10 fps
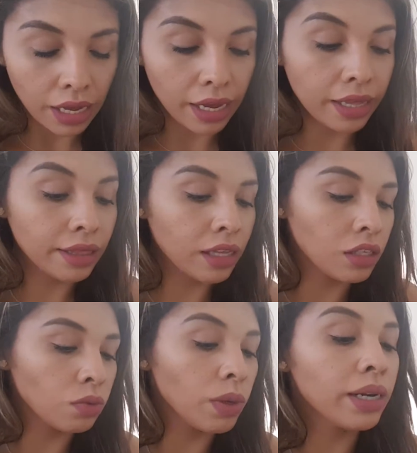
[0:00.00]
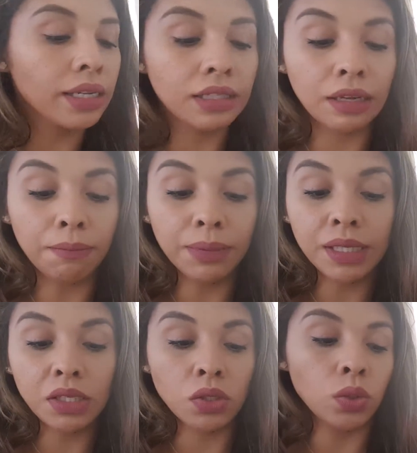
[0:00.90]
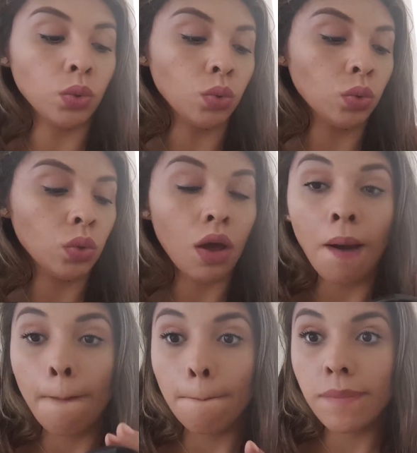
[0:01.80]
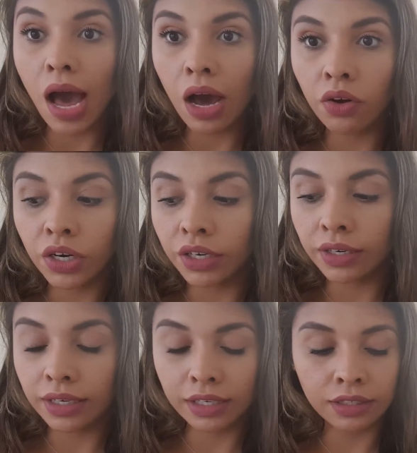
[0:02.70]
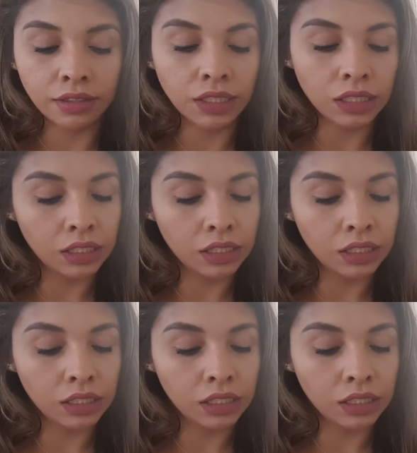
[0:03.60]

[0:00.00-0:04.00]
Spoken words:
and this one is a Bisou powder, and